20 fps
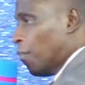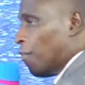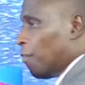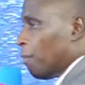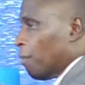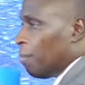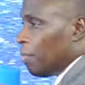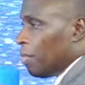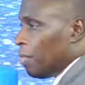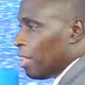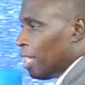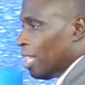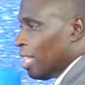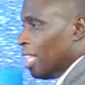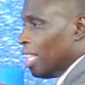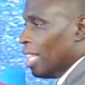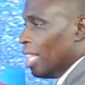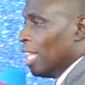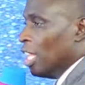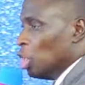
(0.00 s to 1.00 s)

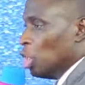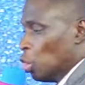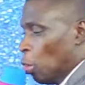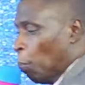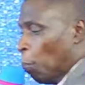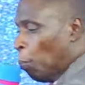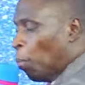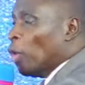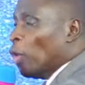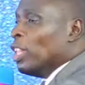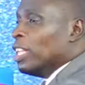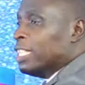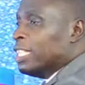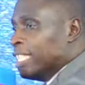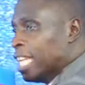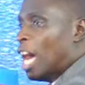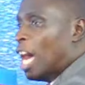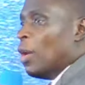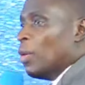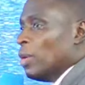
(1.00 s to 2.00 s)
to pull it
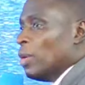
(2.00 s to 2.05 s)
down